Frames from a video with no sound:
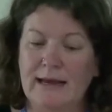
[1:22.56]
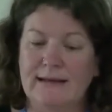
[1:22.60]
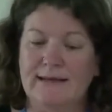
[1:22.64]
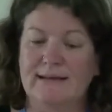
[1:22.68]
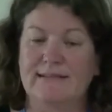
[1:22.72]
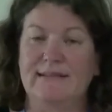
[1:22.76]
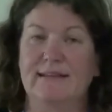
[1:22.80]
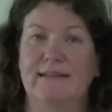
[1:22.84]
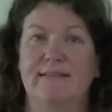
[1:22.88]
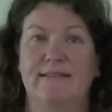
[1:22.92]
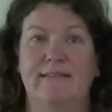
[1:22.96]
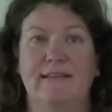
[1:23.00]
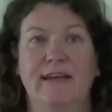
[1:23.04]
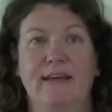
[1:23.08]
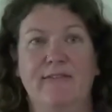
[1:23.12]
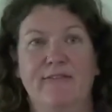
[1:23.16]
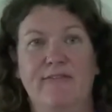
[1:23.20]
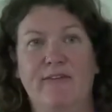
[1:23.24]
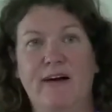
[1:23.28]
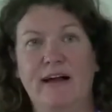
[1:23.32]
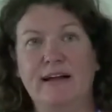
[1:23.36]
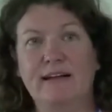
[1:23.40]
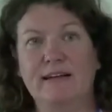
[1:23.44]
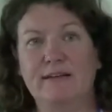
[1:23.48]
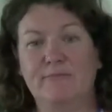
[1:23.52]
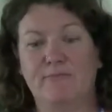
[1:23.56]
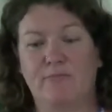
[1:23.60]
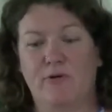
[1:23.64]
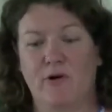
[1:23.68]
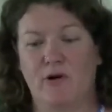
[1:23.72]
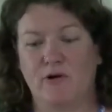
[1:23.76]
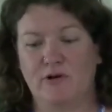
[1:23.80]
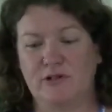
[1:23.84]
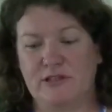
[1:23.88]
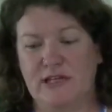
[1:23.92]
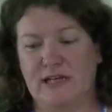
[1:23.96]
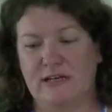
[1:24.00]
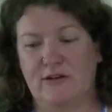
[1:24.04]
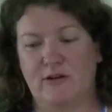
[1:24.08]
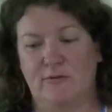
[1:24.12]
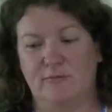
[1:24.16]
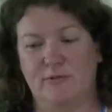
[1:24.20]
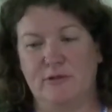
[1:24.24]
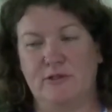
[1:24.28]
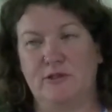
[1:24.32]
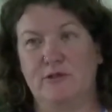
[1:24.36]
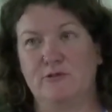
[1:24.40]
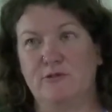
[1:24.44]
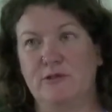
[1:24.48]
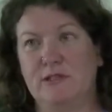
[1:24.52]
This EC funded project
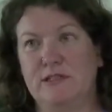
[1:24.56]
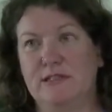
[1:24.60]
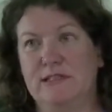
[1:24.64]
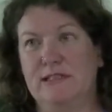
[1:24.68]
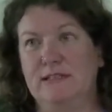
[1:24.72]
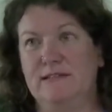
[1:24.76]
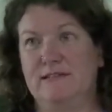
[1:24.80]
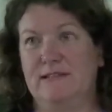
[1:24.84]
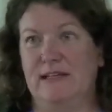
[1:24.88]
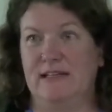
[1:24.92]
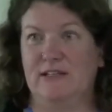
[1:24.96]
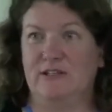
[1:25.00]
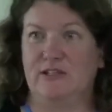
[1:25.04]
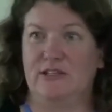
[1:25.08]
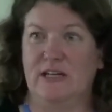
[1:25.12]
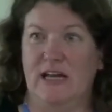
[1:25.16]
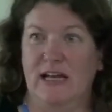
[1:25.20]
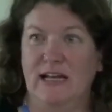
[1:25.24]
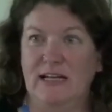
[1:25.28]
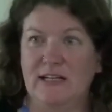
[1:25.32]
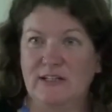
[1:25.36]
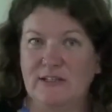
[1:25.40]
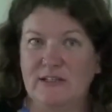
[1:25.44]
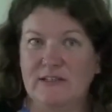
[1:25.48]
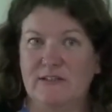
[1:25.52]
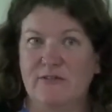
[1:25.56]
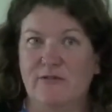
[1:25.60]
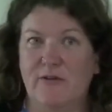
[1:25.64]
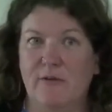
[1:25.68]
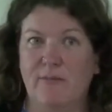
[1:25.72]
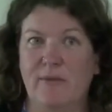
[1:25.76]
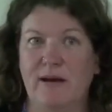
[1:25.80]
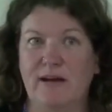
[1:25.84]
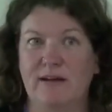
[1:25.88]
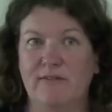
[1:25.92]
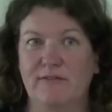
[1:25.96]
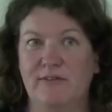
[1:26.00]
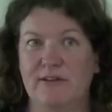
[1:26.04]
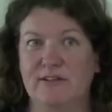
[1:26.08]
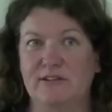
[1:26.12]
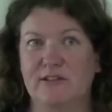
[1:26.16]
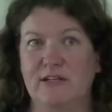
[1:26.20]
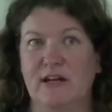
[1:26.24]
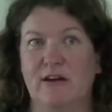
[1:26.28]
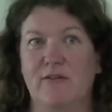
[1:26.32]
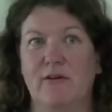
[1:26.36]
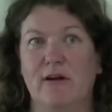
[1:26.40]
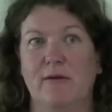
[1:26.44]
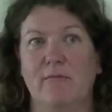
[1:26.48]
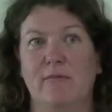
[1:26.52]
Opportunities and Challenges for Benefit
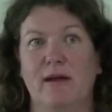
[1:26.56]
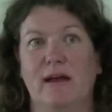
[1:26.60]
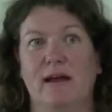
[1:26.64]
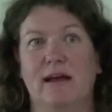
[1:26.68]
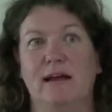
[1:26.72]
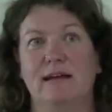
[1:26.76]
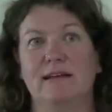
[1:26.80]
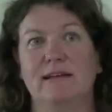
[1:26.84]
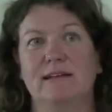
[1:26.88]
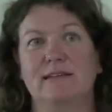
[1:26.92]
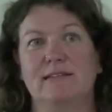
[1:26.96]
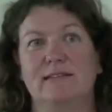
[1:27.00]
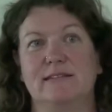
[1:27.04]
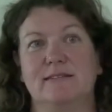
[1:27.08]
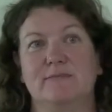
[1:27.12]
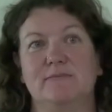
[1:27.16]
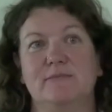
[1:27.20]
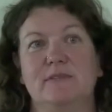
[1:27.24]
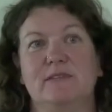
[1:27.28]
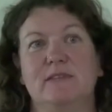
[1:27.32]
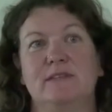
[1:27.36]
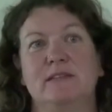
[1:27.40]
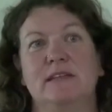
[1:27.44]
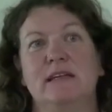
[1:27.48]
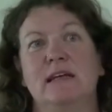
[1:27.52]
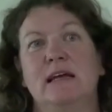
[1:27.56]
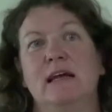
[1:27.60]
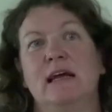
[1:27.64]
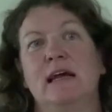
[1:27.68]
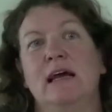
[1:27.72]
Sharing Mechanisms